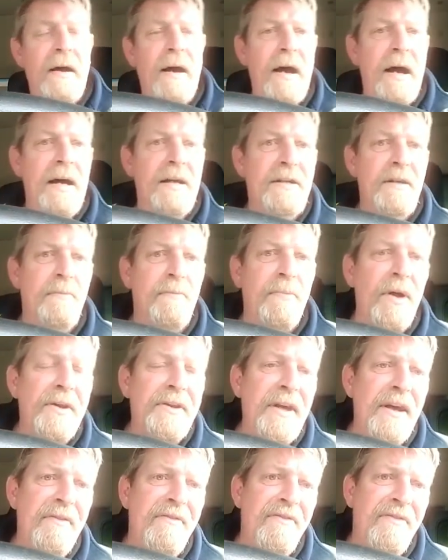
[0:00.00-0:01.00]
It's
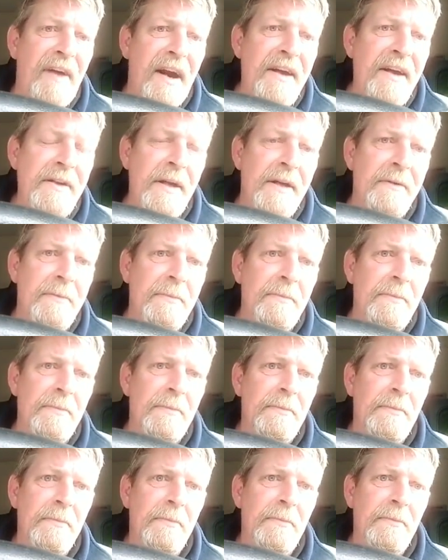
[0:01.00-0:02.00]
bloody frightening.
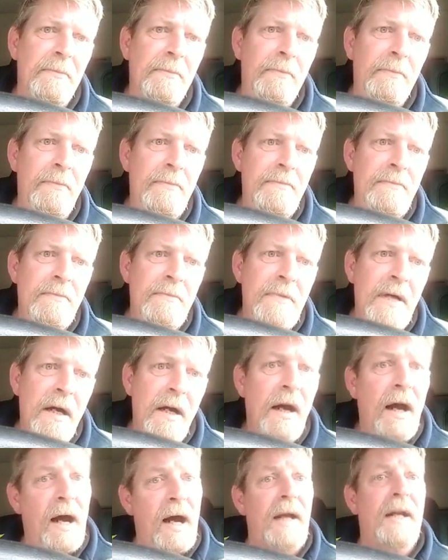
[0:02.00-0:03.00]

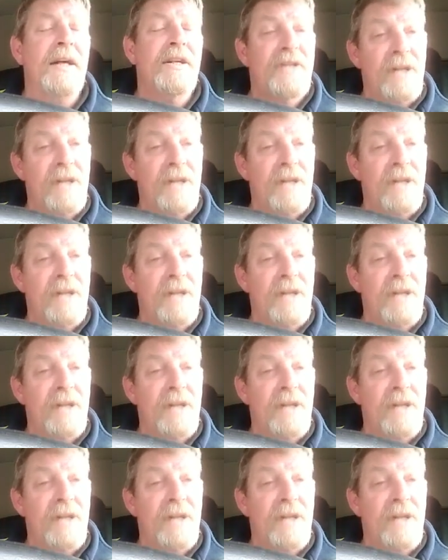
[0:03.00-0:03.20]
And